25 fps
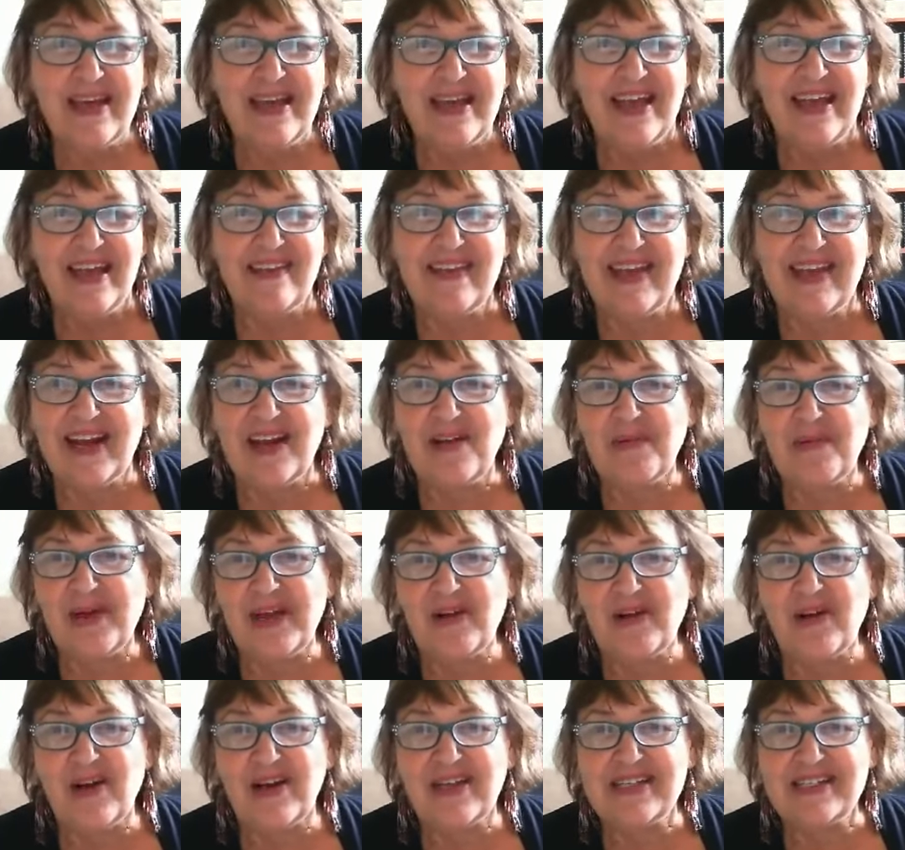And then I
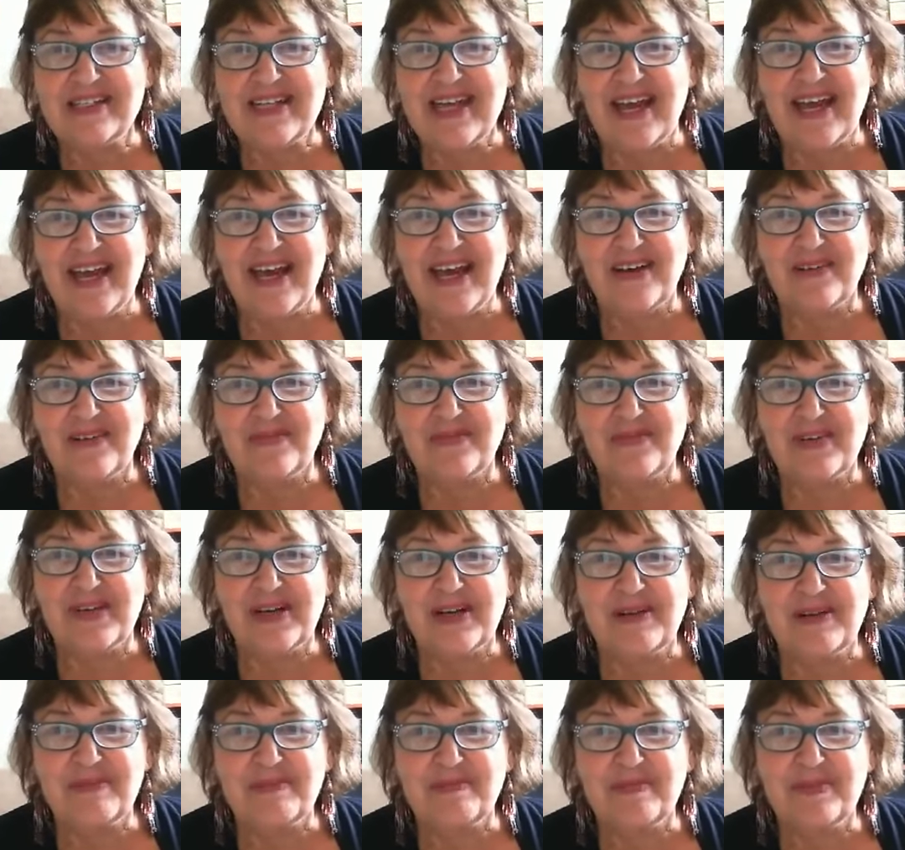went on to have
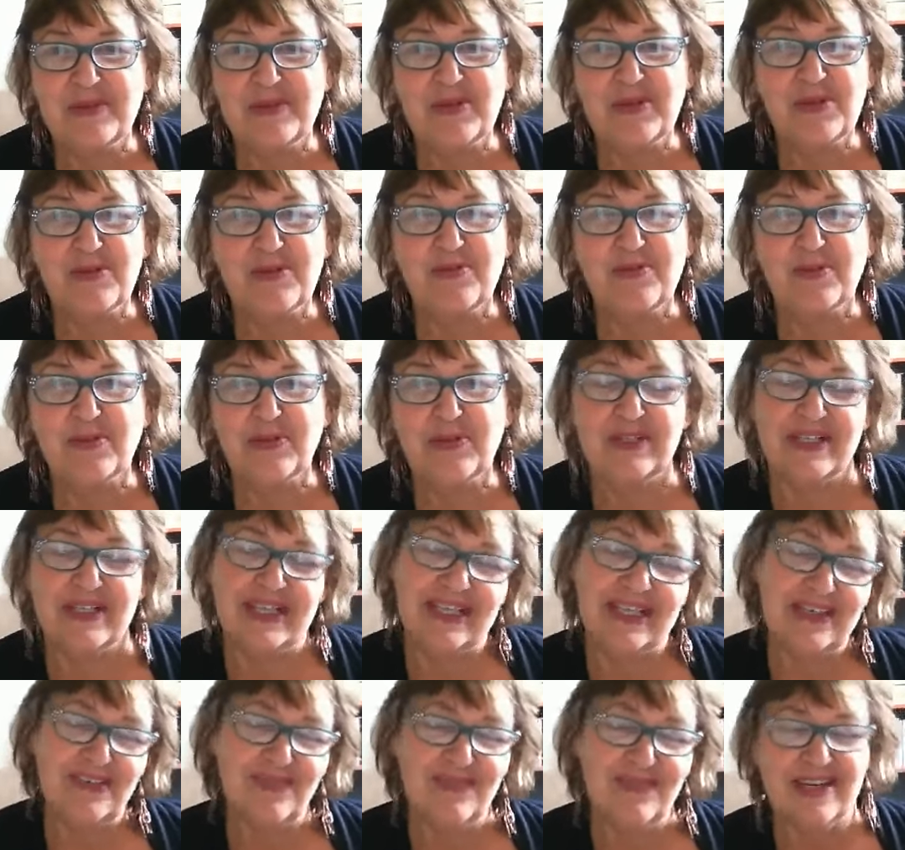uh, beautiful,
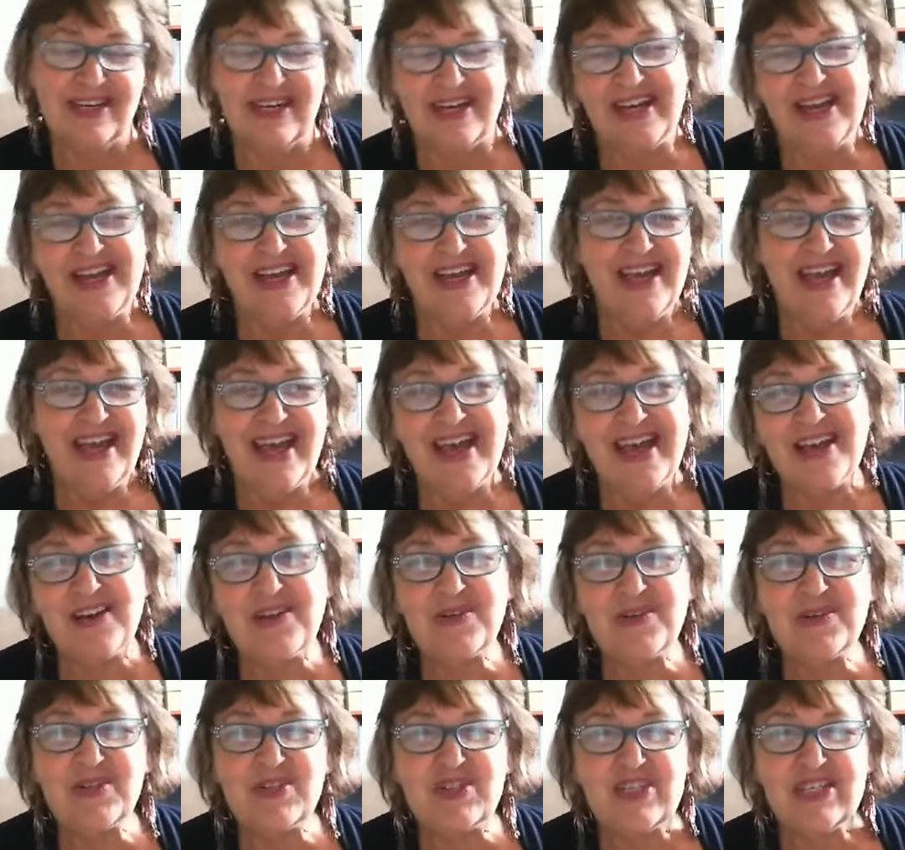even
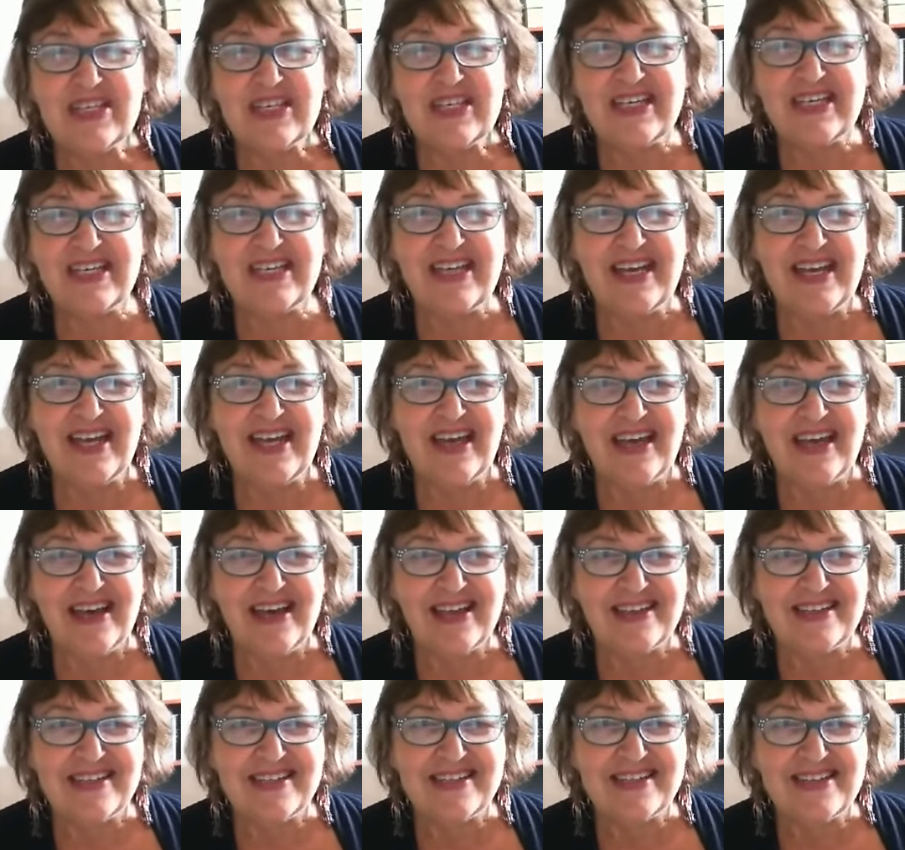energy
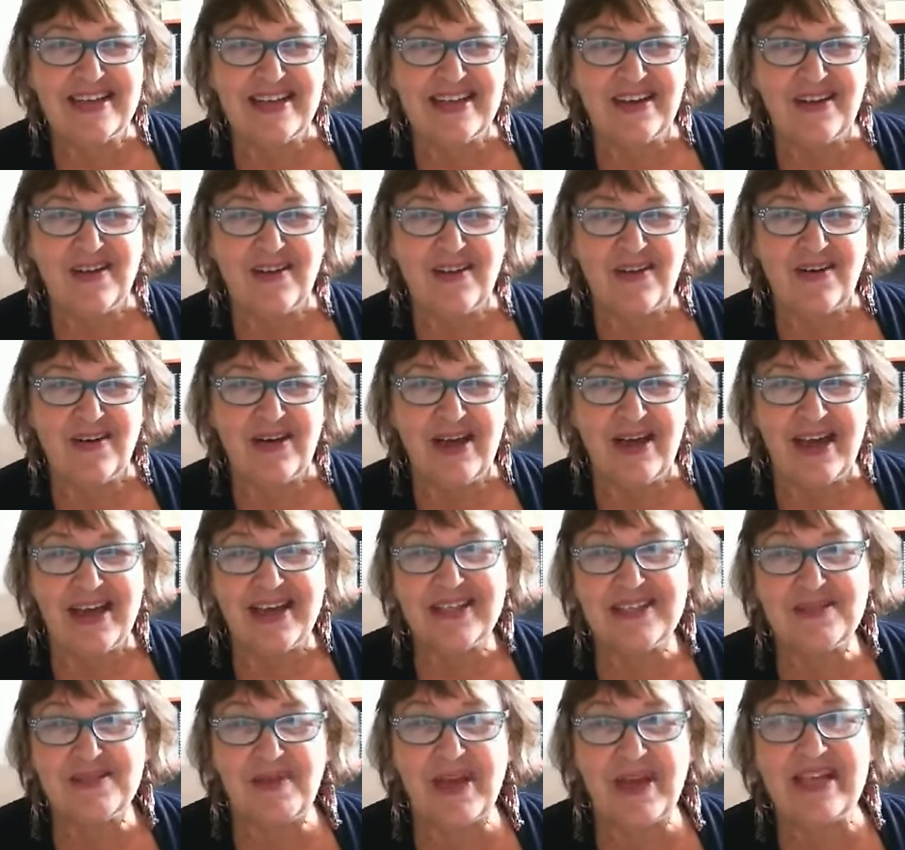and uh,
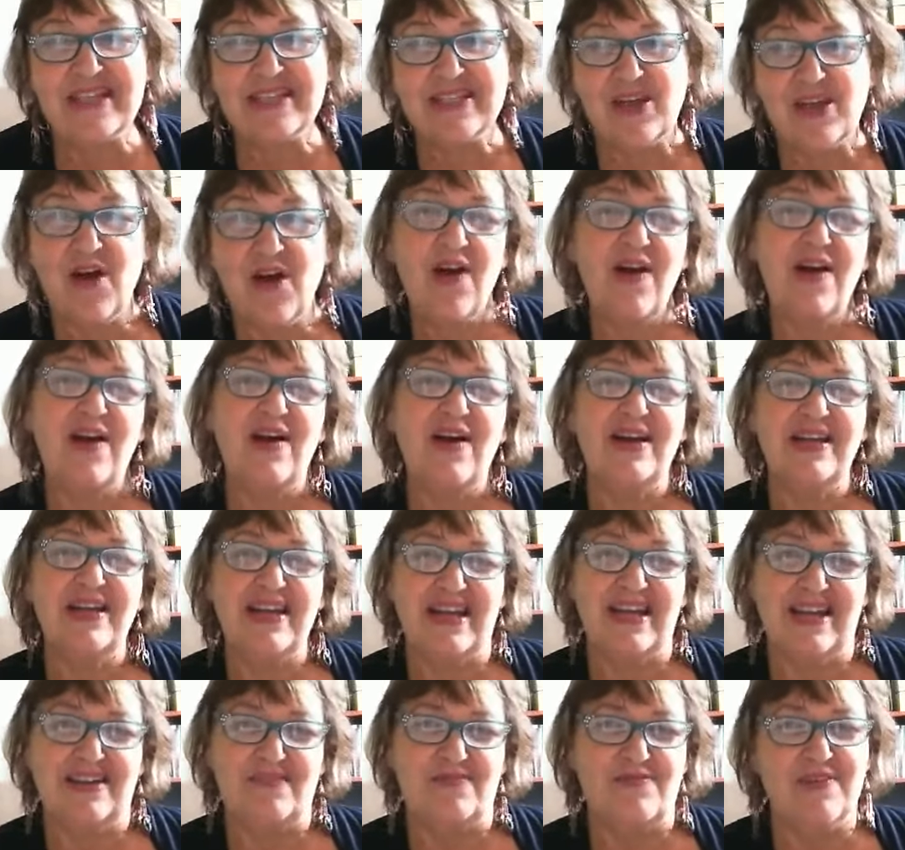aches and pains gone
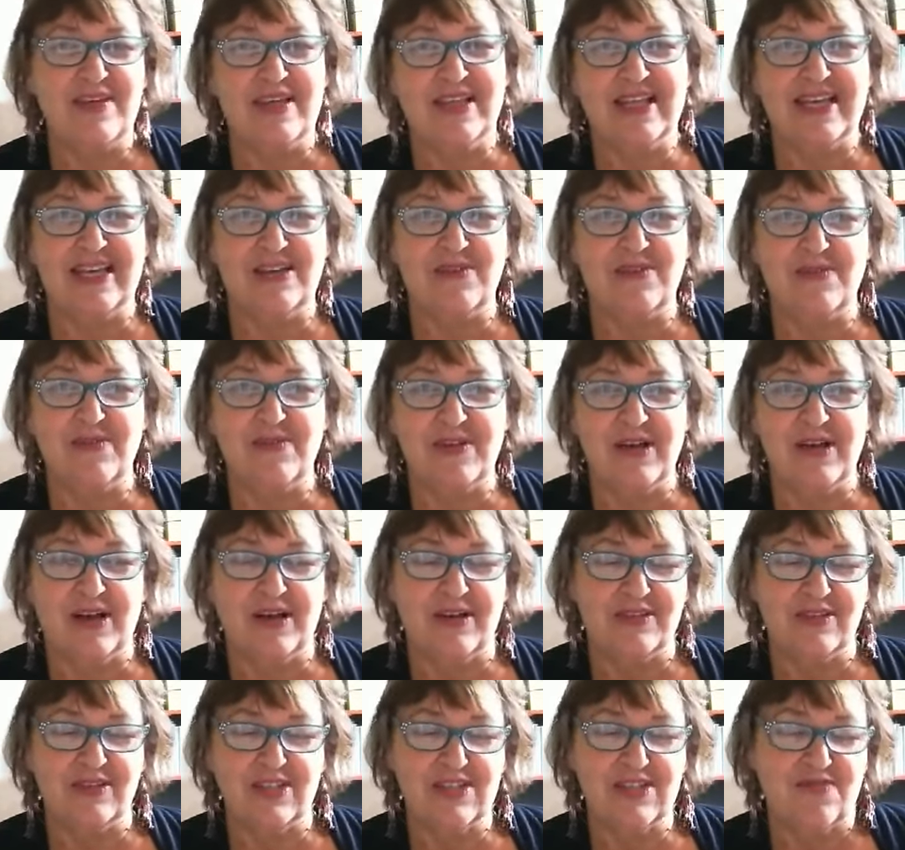and feeling
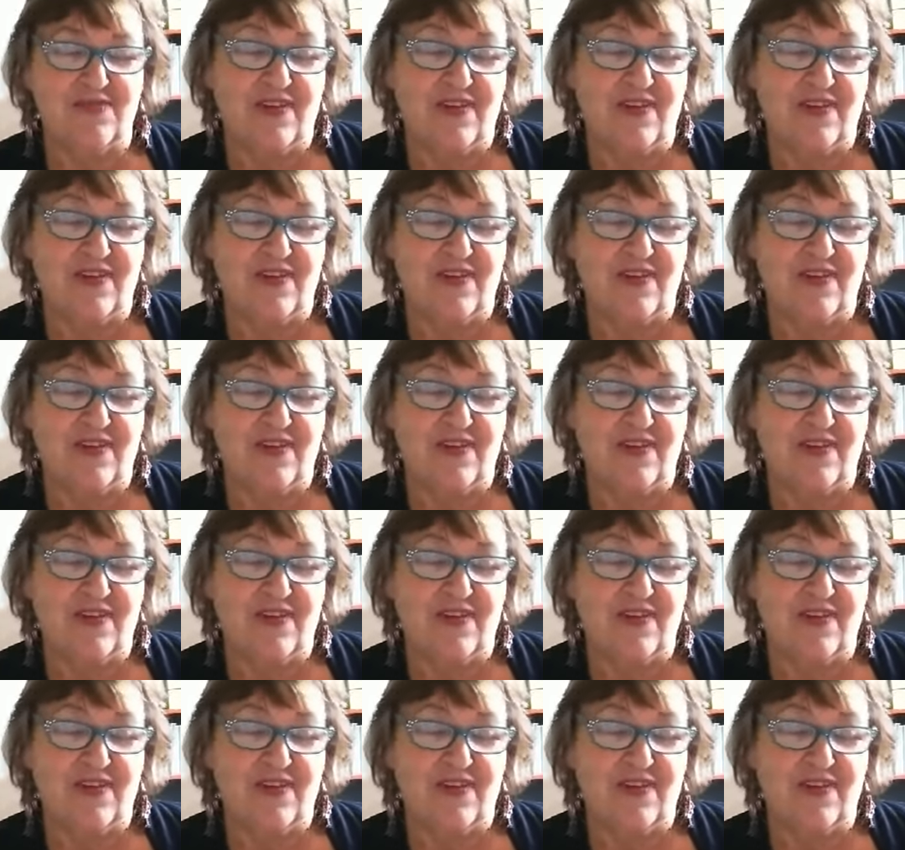uh, just